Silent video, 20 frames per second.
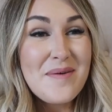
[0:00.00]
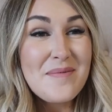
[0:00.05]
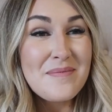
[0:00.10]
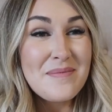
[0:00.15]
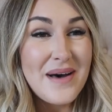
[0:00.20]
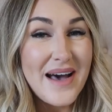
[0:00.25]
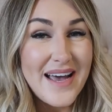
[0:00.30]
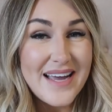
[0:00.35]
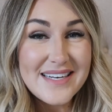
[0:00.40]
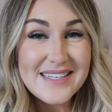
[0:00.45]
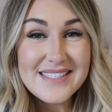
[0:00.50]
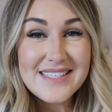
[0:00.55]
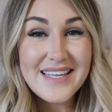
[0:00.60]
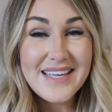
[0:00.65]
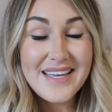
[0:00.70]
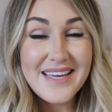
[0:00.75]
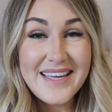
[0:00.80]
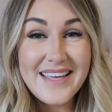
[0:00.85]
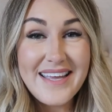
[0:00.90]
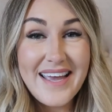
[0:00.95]
But
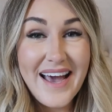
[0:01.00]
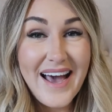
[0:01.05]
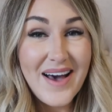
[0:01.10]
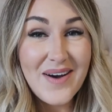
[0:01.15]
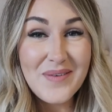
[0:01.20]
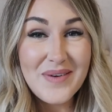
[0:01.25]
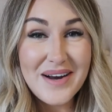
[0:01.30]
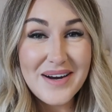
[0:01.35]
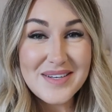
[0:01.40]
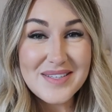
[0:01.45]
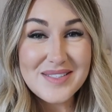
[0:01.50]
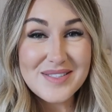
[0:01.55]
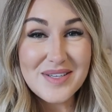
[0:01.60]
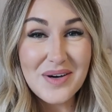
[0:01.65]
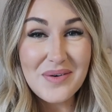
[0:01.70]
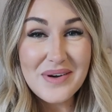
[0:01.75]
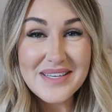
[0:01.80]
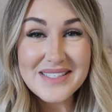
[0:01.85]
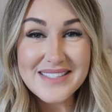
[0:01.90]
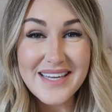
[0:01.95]
yeah, we are
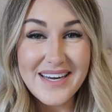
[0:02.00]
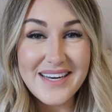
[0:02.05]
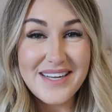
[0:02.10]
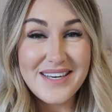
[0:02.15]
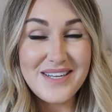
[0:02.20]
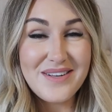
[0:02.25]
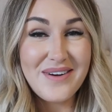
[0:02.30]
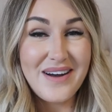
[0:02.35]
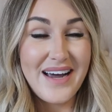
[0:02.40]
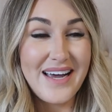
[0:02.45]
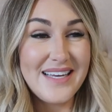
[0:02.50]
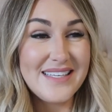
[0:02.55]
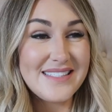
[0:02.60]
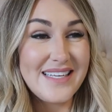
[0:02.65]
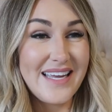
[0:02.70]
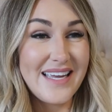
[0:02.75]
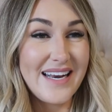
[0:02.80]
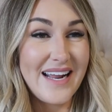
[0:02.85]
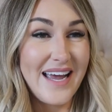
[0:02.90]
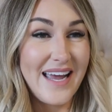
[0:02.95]
so excited you guys
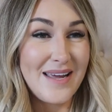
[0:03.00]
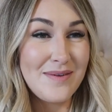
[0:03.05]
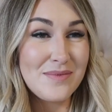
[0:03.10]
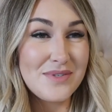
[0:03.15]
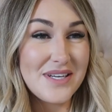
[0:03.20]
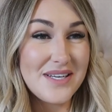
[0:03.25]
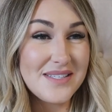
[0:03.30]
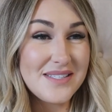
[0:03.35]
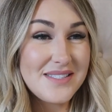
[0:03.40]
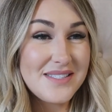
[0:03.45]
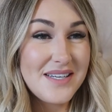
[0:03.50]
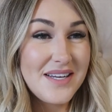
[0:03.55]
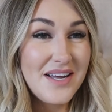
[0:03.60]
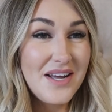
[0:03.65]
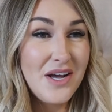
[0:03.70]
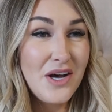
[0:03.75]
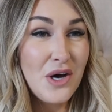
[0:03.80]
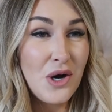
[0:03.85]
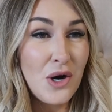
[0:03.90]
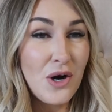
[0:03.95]
and I'm just
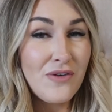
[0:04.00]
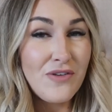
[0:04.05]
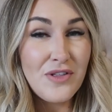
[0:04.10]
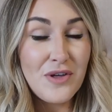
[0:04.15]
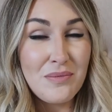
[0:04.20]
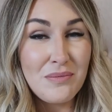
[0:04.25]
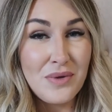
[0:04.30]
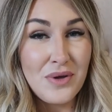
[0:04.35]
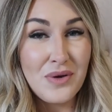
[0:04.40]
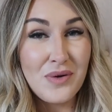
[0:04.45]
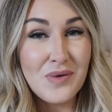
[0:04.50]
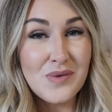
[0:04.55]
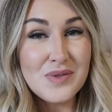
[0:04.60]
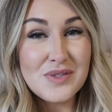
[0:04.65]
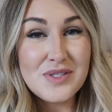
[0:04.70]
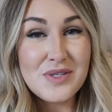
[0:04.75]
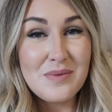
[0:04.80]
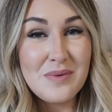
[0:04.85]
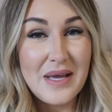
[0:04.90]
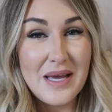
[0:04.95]
over the
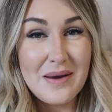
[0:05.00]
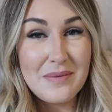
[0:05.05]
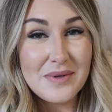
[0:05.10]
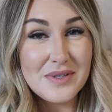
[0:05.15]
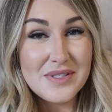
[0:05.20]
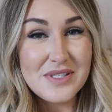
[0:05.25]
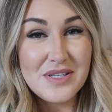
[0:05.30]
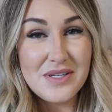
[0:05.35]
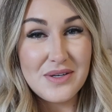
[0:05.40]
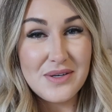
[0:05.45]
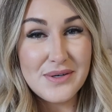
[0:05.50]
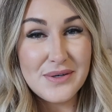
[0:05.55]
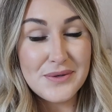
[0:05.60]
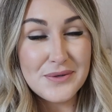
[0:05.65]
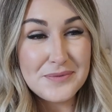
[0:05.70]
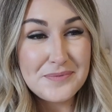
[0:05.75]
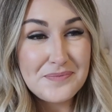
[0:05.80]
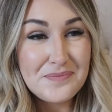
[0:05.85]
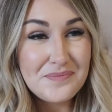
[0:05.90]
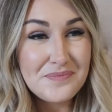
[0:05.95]
moon to be able
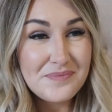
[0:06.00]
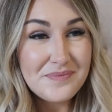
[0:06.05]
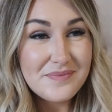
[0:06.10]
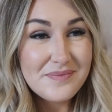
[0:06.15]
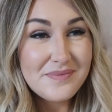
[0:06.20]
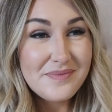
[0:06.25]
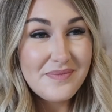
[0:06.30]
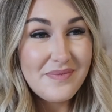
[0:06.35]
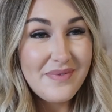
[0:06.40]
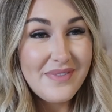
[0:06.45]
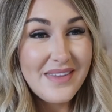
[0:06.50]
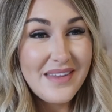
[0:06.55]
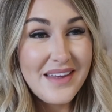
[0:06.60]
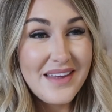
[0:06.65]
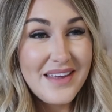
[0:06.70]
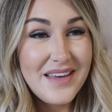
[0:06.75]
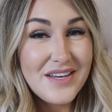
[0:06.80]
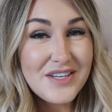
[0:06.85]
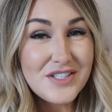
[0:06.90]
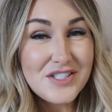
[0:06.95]
to
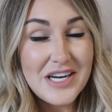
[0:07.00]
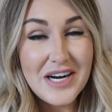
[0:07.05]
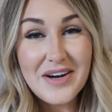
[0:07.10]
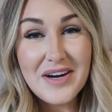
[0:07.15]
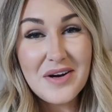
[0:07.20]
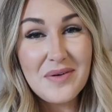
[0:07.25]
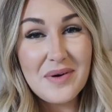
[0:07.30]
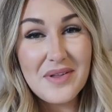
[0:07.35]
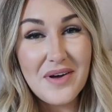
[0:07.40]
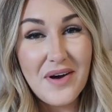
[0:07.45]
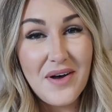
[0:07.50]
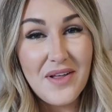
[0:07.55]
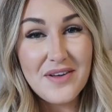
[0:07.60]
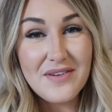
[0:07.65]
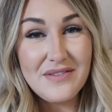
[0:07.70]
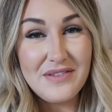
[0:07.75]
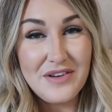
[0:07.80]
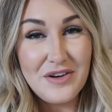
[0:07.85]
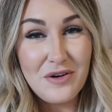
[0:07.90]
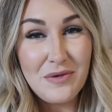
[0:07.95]
share it with all
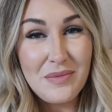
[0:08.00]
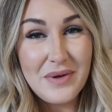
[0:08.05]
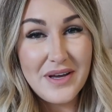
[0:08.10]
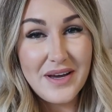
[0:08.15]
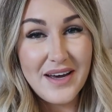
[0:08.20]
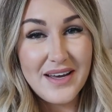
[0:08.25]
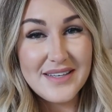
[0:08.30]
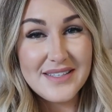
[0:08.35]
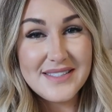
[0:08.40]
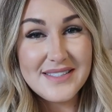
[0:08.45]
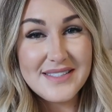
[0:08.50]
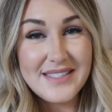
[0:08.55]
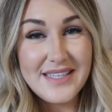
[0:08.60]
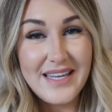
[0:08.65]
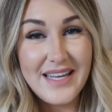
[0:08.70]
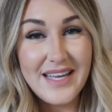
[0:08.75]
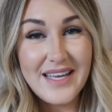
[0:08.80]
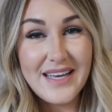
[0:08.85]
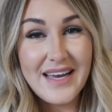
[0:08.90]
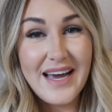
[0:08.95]
of you because
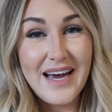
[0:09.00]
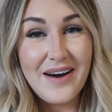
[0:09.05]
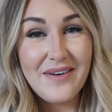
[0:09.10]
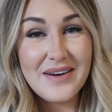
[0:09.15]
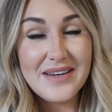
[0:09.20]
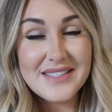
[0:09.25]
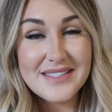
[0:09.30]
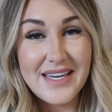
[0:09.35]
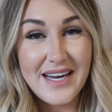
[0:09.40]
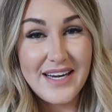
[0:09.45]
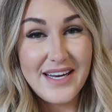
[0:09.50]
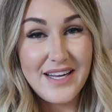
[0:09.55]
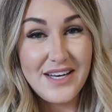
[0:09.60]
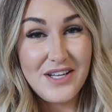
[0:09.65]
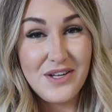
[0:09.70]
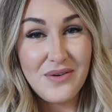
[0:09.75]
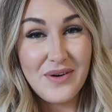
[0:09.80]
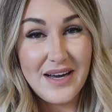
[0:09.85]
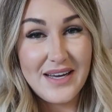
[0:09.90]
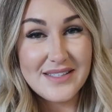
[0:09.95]
seeing how excited
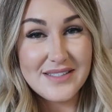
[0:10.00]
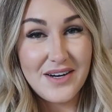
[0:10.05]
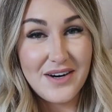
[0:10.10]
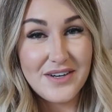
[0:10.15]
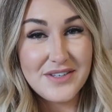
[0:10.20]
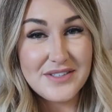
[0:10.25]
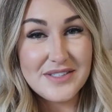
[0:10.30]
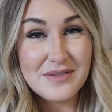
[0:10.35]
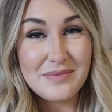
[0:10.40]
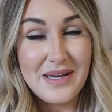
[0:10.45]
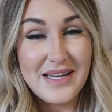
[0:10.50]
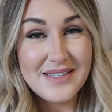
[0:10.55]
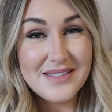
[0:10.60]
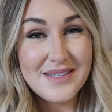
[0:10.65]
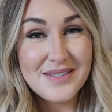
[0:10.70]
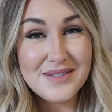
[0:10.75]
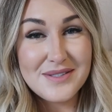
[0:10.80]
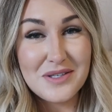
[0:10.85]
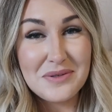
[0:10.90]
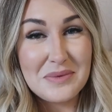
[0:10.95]
you guys are just makes
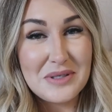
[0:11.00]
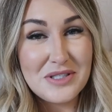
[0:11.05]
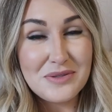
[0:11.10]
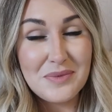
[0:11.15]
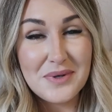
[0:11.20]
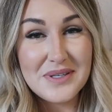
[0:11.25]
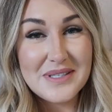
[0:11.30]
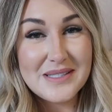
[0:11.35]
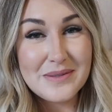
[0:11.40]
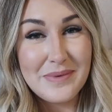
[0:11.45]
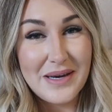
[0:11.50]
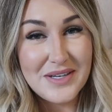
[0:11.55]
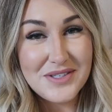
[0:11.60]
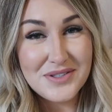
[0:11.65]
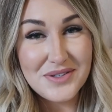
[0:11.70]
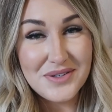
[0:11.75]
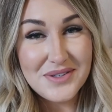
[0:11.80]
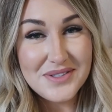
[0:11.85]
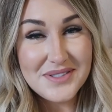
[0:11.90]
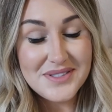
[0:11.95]
it so much more
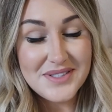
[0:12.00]
special.